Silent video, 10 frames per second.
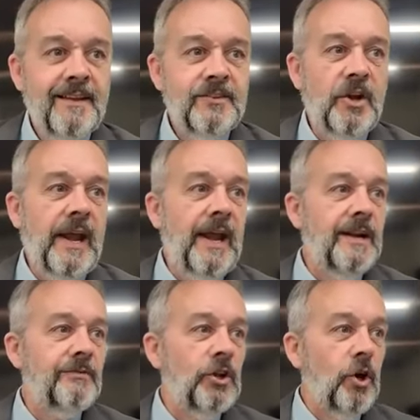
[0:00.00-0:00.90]
the
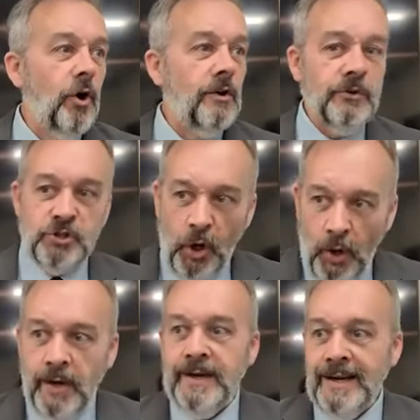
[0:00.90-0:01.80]
hand of the Lord was
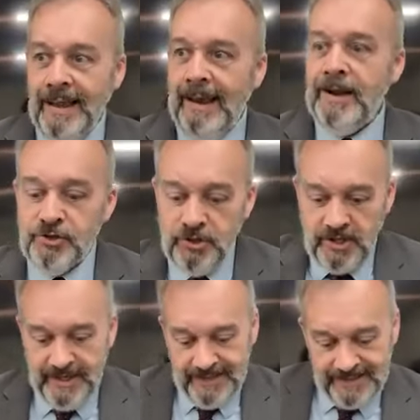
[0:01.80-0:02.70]
on
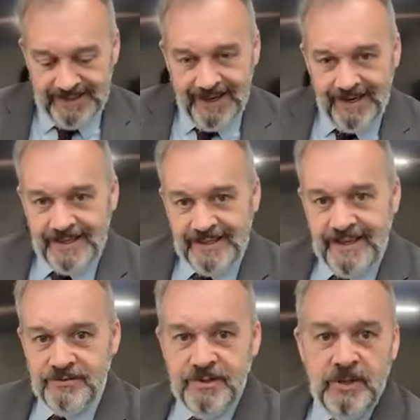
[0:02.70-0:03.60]
Elijah and he kind of
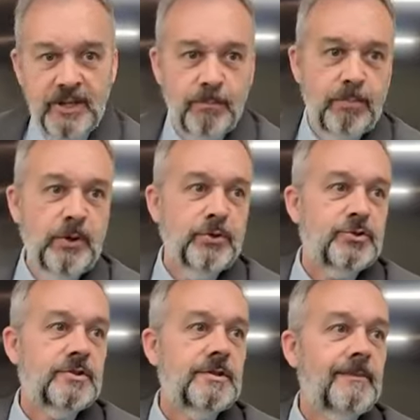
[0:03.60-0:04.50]
gives him a little
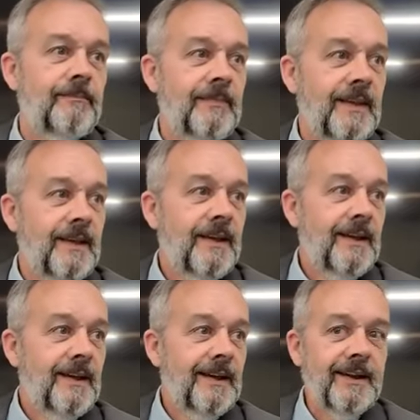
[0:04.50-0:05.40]
boost.
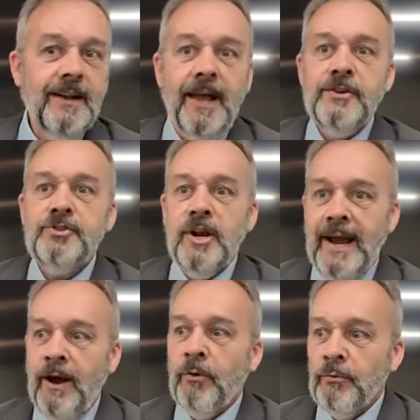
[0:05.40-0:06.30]
And Elijah
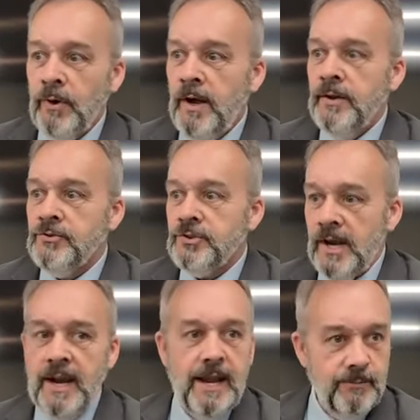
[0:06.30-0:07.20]
outruns
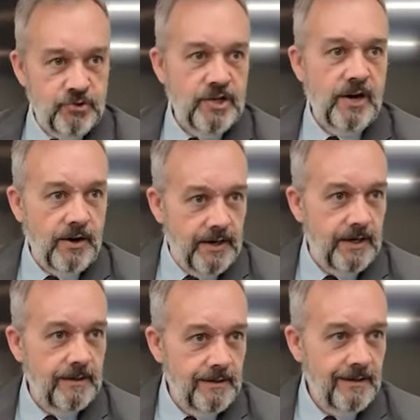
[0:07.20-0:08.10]
Ahab's
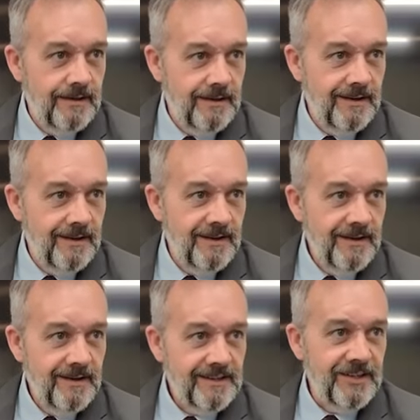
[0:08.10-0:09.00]
chariot.
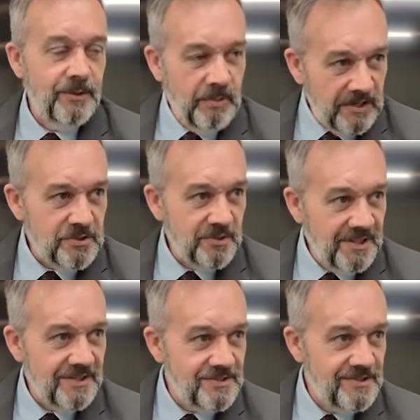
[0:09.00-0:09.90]
Can you picture
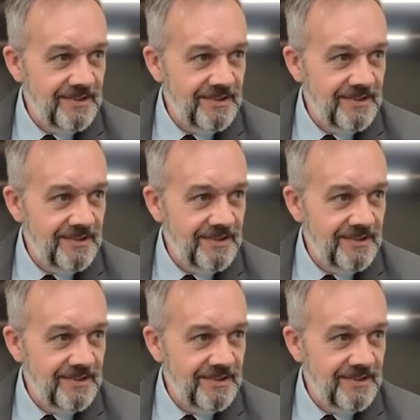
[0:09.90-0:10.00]
this?